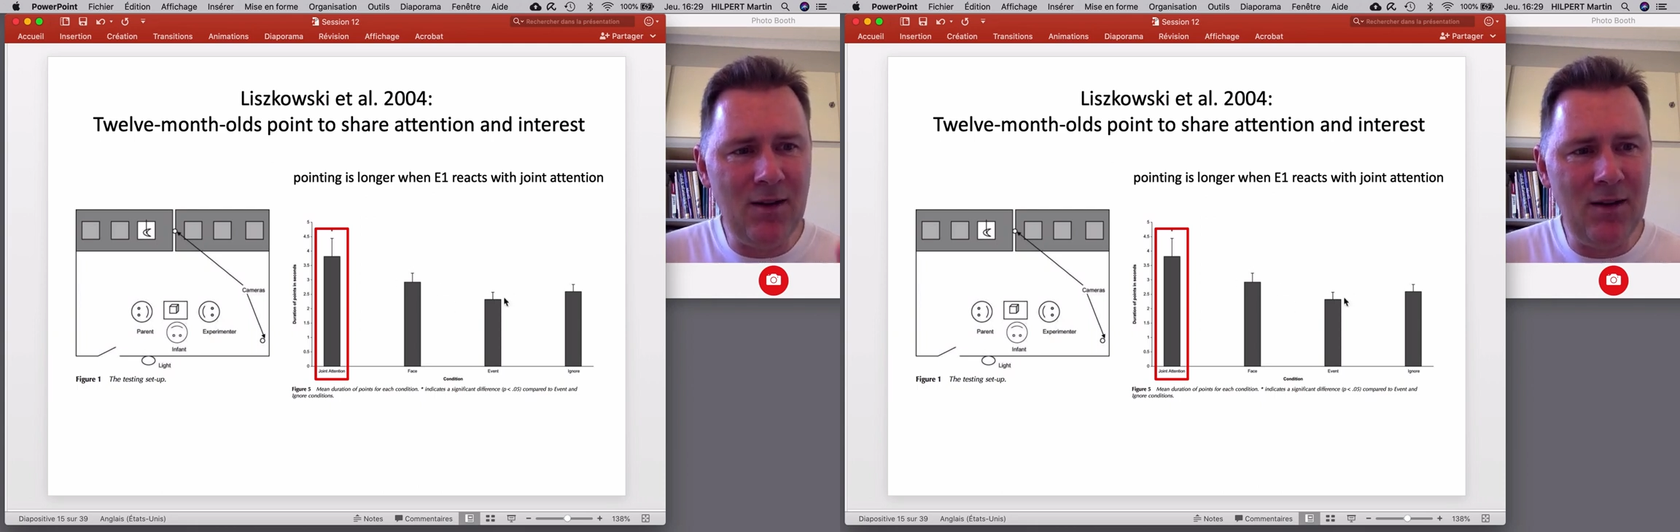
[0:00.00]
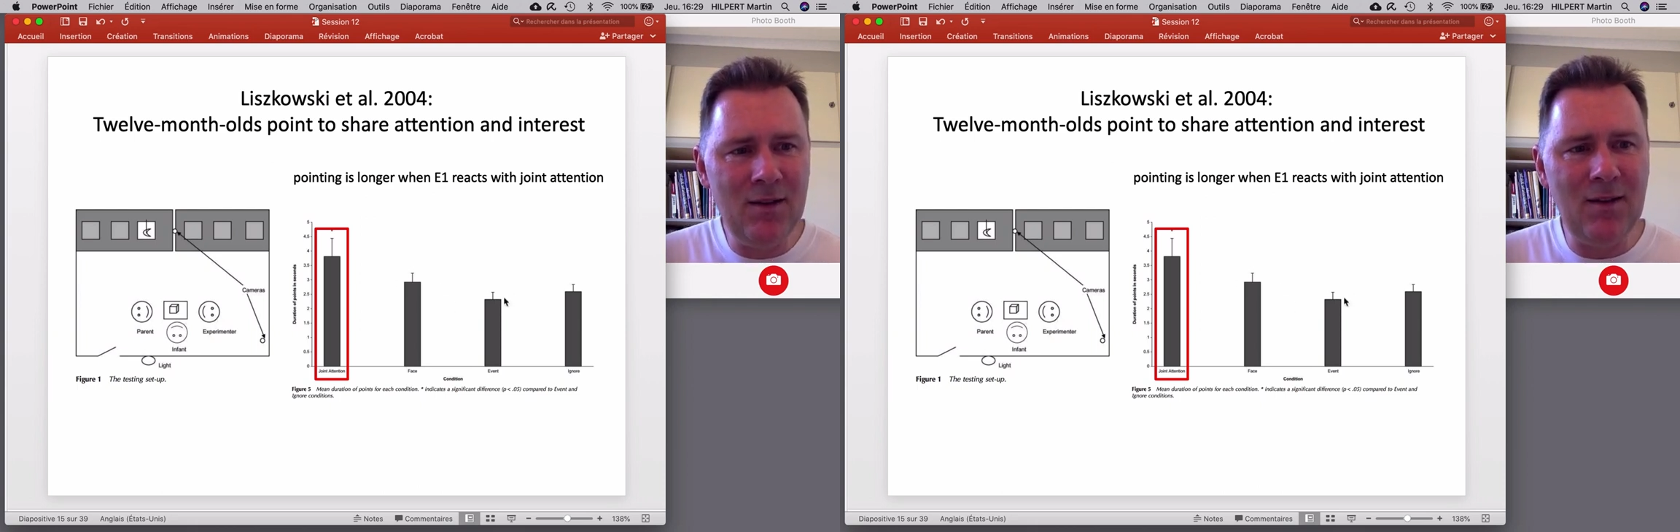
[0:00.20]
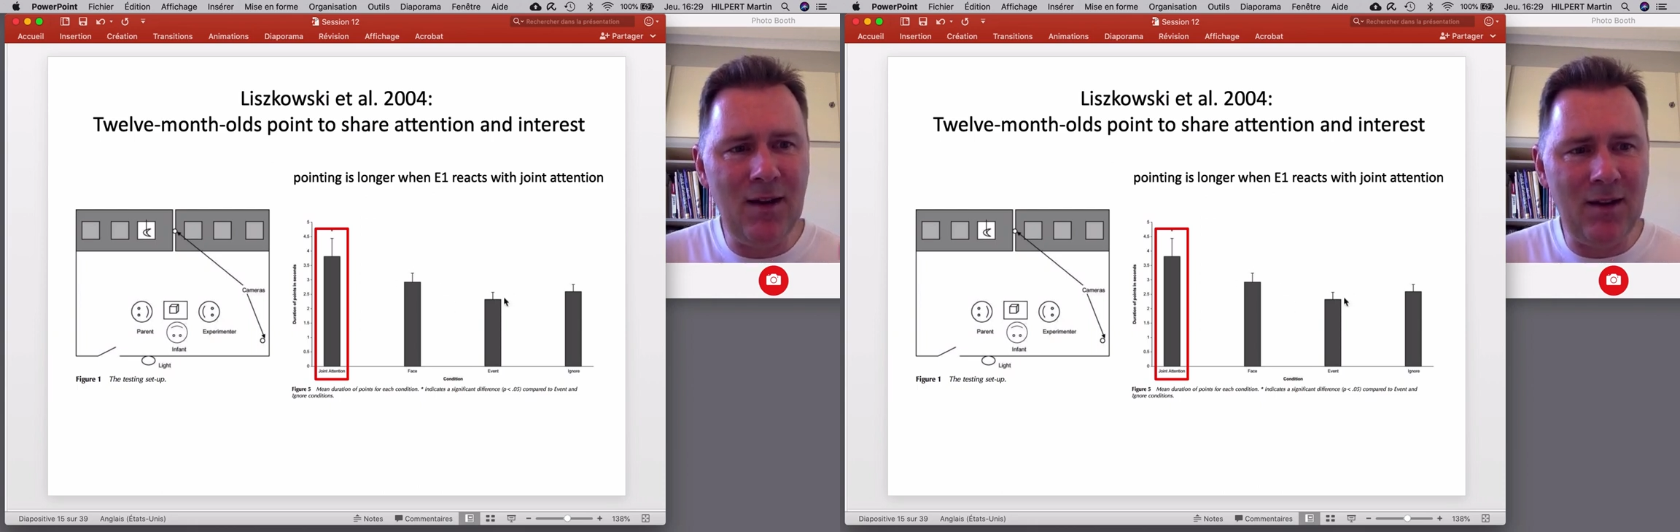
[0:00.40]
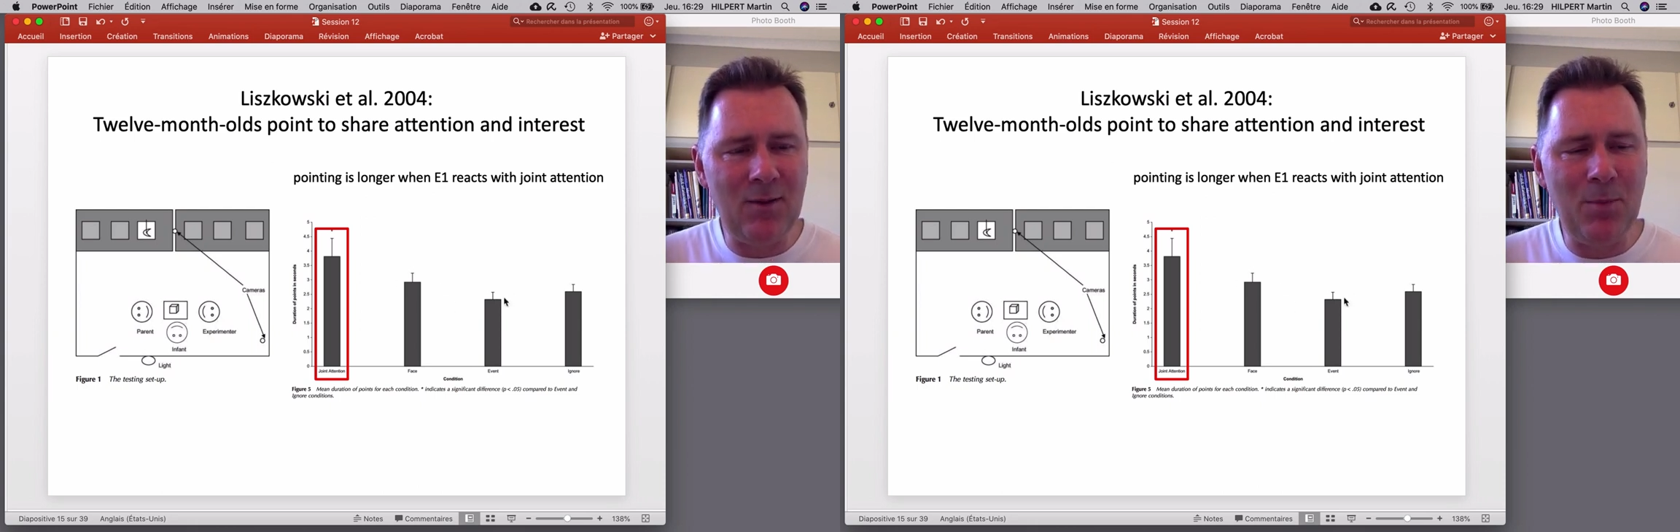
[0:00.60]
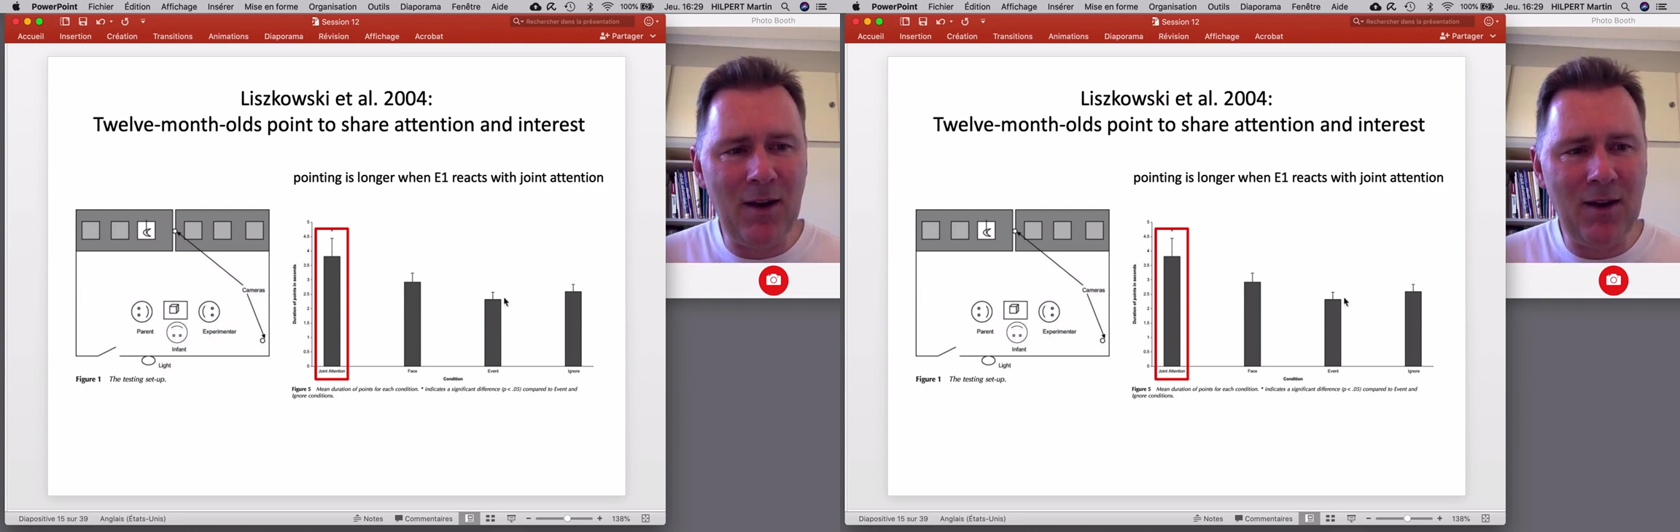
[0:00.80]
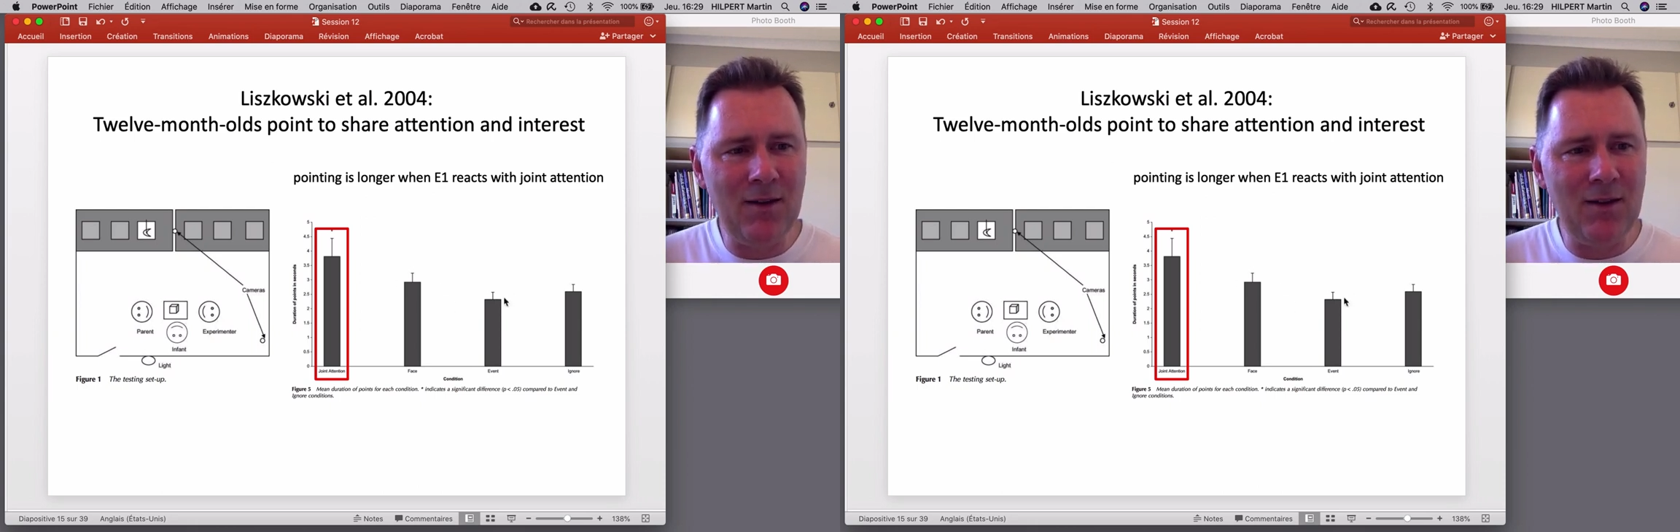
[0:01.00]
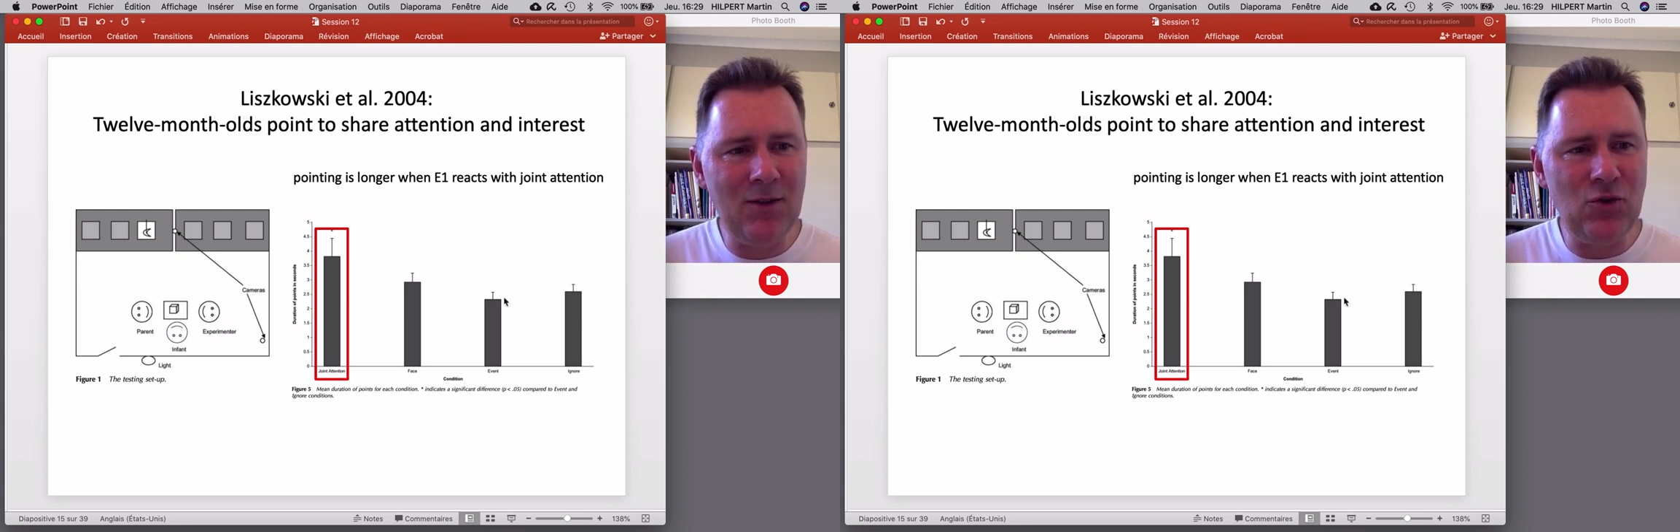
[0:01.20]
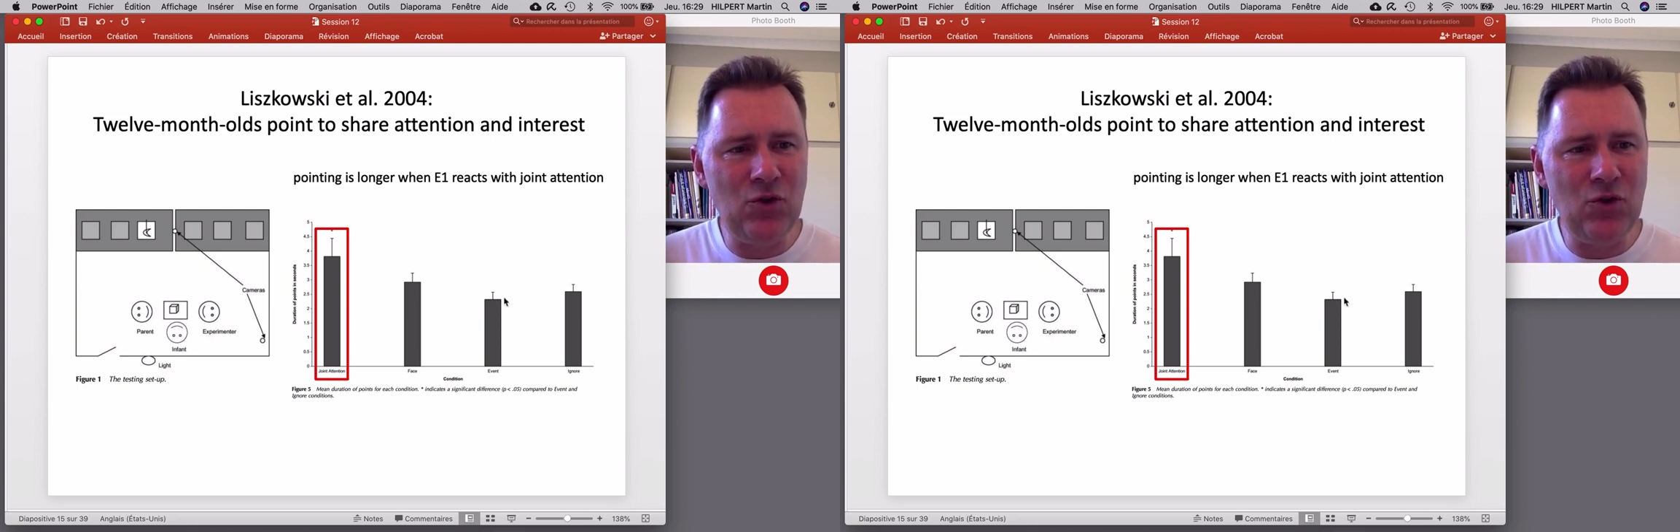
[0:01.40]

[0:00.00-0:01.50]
is expecting